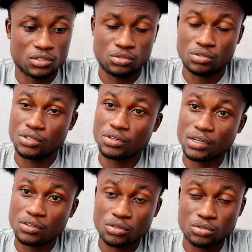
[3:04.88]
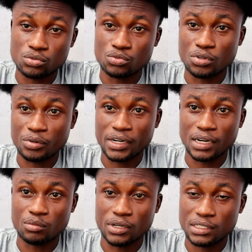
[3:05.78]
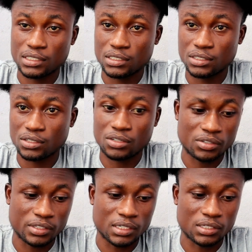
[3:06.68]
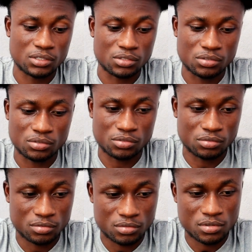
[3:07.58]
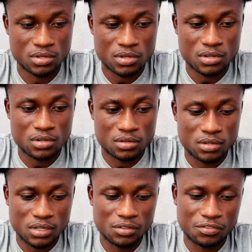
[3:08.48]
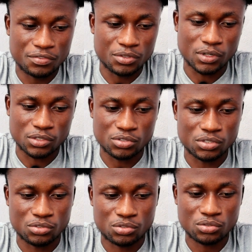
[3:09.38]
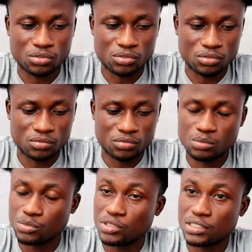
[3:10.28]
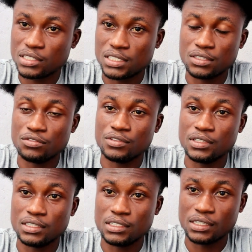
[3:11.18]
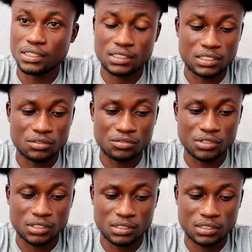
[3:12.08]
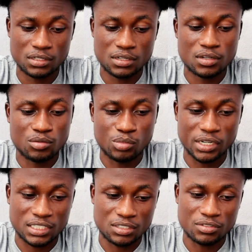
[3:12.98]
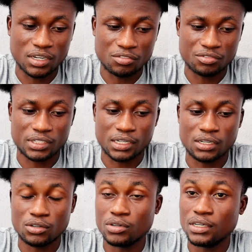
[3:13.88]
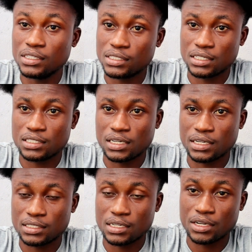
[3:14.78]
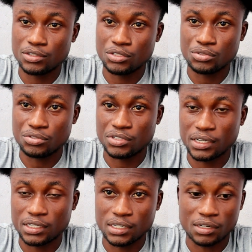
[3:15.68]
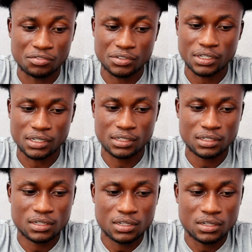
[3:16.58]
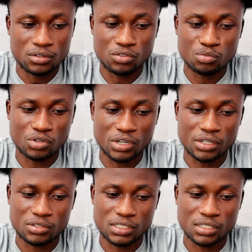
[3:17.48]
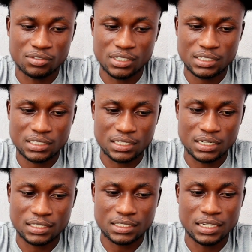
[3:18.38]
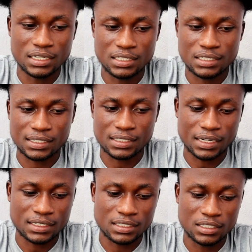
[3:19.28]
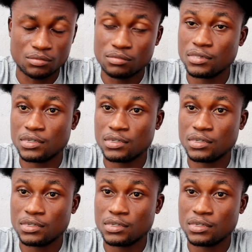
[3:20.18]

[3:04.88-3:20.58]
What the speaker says: So in order not to worry that much, all you got to do, if you are to install MULTITV, DSTV, MyTV Africa, or any satellites that you need to track in Africa, don't bother yourself, just select any satellite name